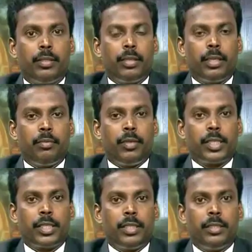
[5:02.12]
or a
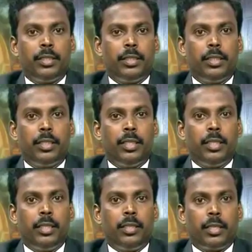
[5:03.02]
function
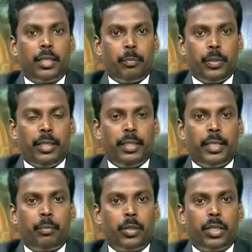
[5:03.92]
or the in
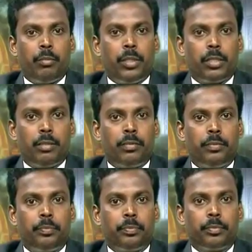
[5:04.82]
their program itself.